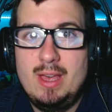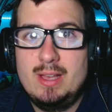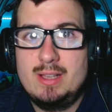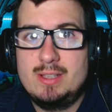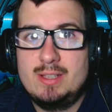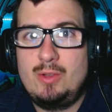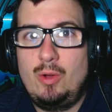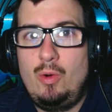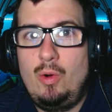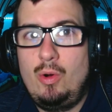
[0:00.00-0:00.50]

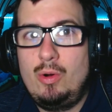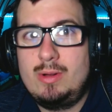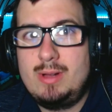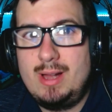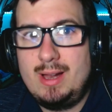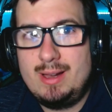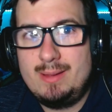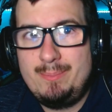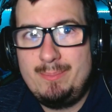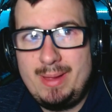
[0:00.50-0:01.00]
So
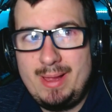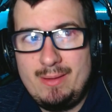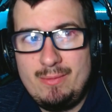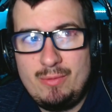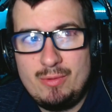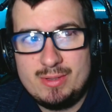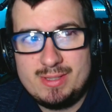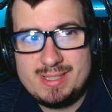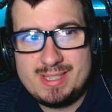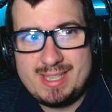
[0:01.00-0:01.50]
Okabe
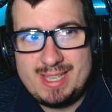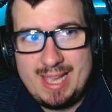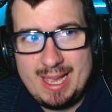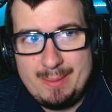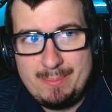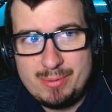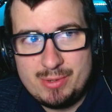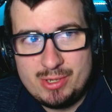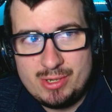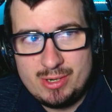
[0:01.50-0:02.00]
was
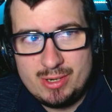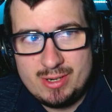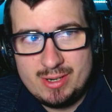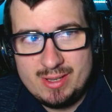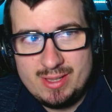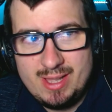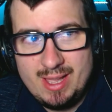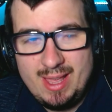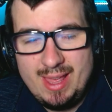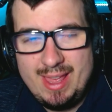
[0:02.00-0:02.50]

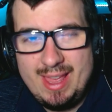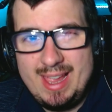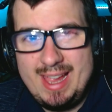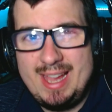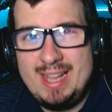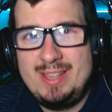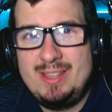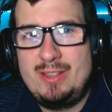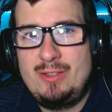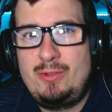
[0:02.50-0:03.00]
captured
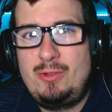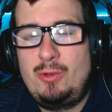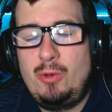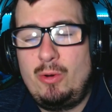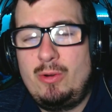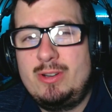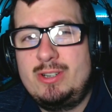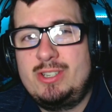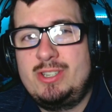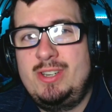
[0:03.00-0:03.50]
and
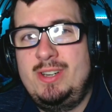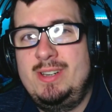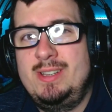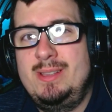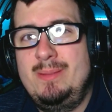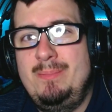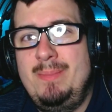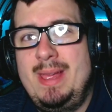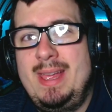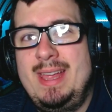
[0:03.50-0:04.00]

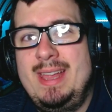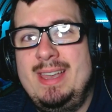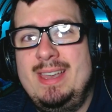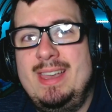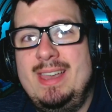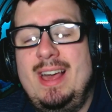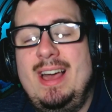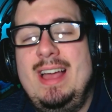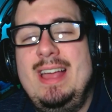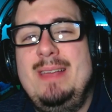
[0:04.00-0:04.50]
tortured, man.
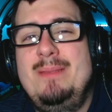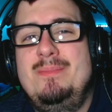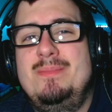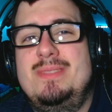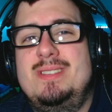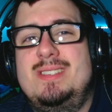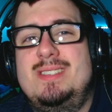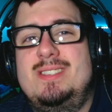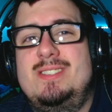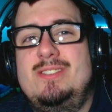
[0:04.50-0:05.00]
I am
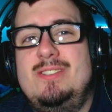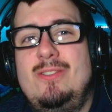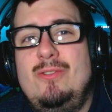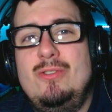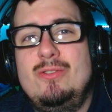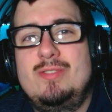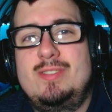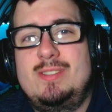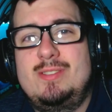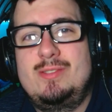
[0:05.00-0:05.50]

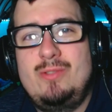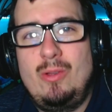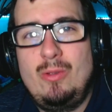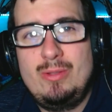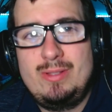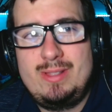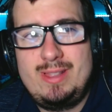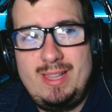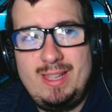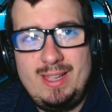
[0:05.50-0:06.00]
so
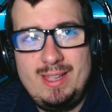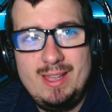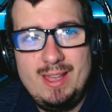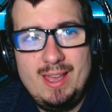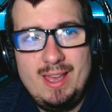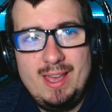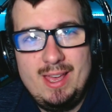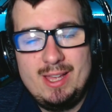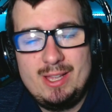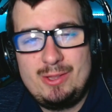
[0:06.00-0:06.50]
salty
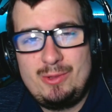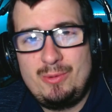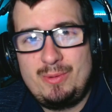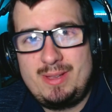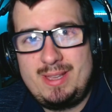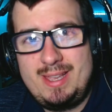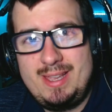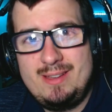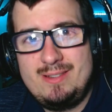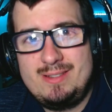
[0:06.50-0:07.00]
to
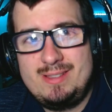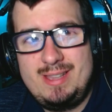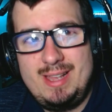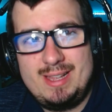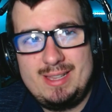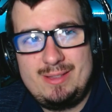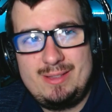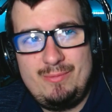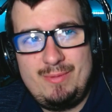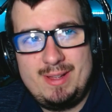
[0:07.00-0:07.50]
hear
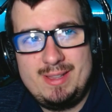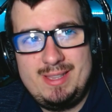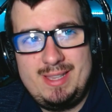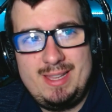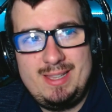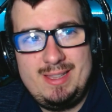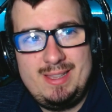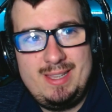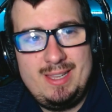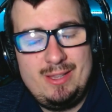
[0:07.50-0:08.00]
that, what
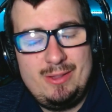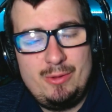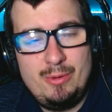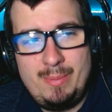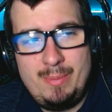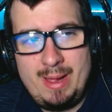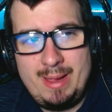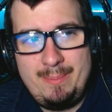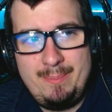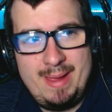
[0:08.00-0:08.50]
they did to
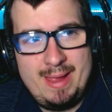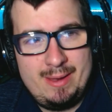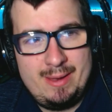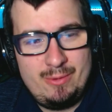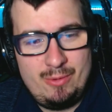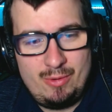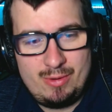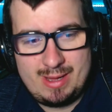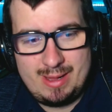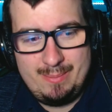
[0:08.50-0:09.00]
my man
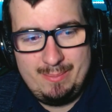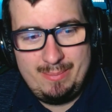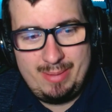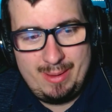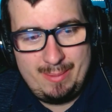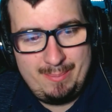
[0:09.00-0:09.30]
Okabe,